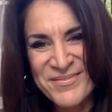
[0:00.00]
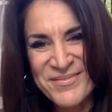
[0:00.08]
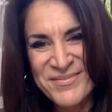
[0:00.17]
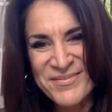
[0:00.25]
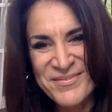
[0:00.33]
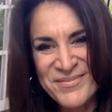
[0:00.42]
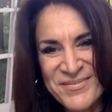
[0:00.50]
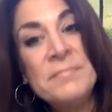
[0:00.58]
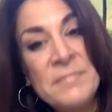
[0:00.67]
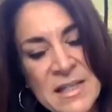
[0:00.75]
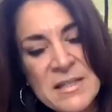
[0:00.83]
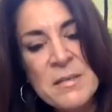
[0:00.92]

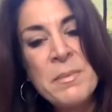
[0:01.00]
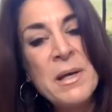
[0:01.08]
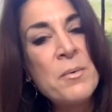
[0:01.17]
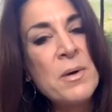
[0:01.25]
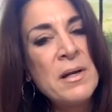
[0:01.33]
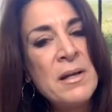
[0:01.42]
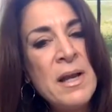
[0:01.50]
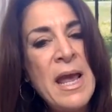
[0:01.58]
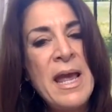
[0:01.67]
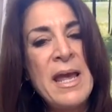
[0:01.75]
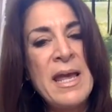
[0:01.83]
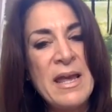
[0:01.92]
That's a big one.
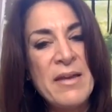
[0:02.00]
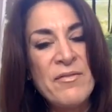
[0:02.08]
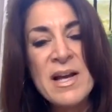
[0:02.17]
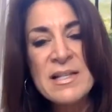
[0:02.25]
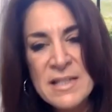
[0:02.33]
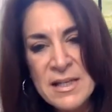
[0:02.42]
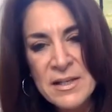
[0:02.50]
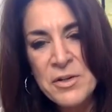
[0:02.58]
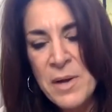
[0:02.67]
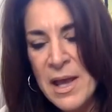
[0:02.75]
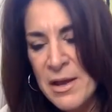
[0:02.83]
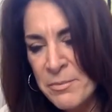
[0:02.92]
If I tell
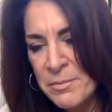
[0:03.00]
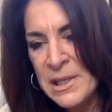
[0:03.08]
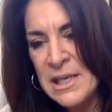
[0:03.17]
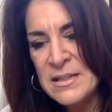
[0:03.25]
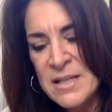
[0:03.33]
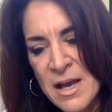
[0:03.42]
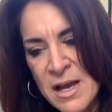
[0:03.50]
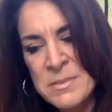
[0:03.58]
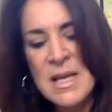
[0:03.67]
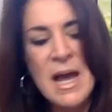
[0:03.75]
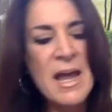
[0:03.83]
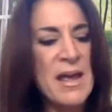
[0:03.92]
you how many
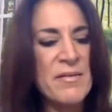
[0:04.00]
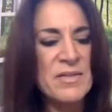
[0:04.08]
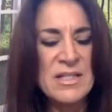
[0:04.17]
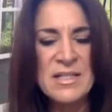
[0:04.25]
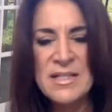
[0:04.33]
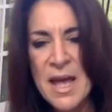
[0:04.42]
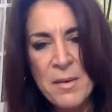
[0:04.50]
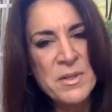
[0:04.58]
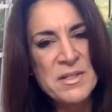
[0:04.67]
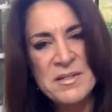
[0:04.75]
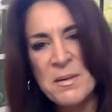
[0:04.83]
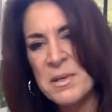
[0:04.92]
times I have sat
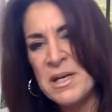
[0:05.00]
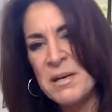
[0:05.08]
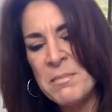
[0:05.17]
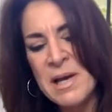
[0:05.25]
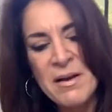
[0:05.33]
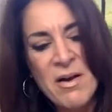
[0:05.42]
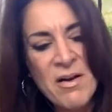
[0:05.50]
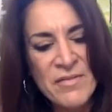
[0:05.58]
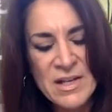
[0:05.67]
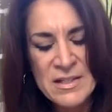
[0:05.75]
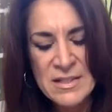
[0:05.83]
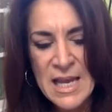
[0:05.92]
with someone in my
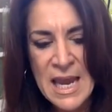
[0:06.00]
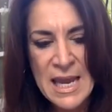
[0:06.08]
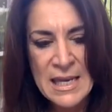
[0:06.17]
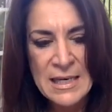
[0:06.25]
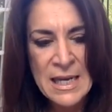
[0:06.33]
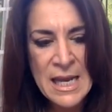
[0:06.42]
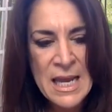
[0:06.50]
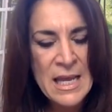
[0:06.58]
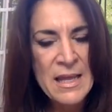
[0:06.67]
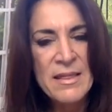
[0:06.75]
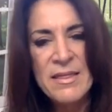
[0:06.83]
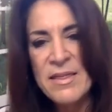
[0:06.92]
office and
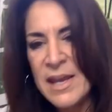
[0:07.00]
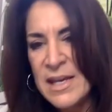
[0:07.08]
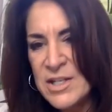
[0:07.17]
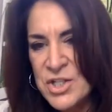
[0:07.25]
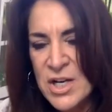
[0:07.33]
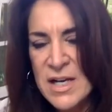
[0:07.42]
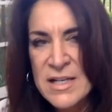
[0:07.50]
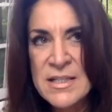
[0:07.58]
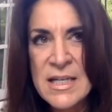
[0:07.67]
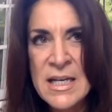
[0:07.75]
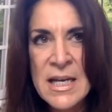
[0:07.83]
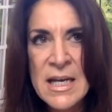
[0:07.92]
they
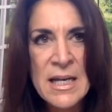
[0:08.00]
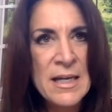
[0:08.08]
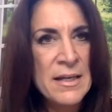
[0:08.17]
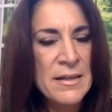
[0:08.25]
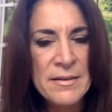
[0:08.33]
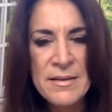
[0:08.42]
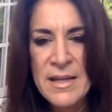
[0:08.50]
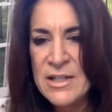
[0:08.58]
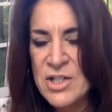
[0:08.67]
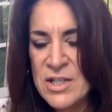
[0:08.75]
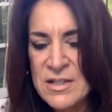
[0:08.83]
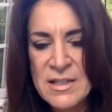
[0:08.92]
just
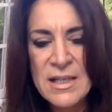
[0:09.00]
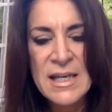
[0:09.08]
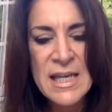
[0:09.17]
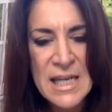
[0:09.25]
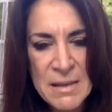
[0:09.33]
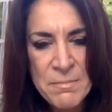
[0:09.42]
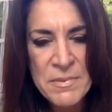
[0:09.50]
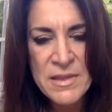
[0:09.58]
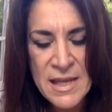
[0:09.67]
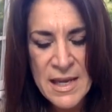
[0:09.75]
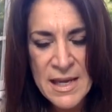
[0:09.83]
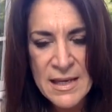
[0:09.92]
keep
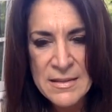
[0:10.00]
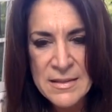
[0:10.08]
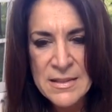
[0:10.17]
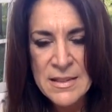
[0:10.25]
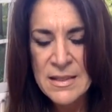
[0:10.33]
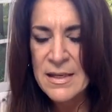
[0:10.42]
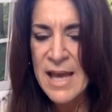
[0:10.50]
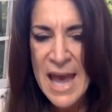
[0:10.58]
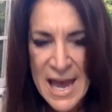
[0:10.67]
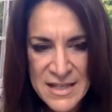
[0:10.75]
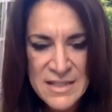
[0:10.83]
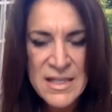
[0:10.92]
things
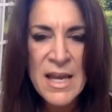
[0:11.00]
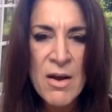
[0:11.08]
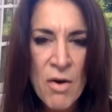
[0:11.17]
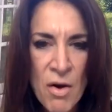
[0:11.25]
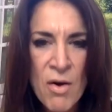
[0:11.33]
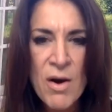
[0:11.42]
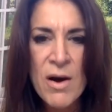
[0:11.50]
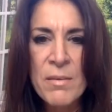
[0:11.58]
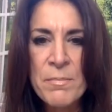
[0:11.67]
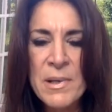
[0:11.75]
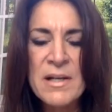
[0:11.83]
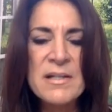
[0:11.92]
as they
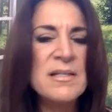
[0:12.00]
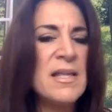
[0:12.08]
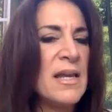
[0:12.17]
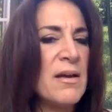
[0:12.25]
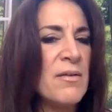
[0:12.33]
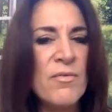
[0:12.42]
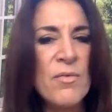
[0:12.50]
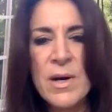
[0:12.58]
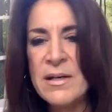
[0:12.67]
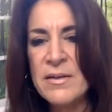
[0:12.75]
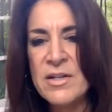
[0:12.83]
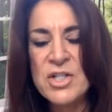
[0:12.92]
are because they
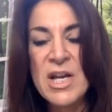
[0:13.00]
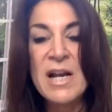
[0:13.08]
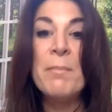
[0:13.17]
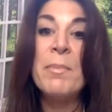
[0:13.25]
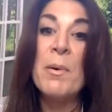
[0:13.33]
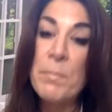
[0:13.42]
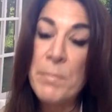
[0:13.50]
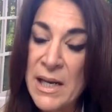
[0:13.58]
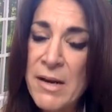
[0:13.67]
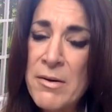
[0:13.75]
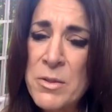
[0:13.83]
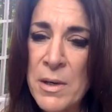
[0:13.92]
avoid the shakeup. But
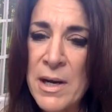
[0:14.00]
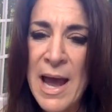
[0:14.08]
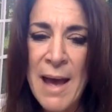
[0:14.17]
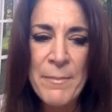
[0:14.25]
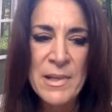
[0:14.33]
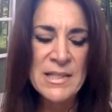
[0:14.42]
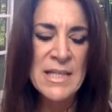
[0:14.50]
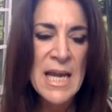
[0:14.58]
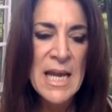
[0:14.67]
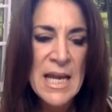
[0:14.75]
here's what happens.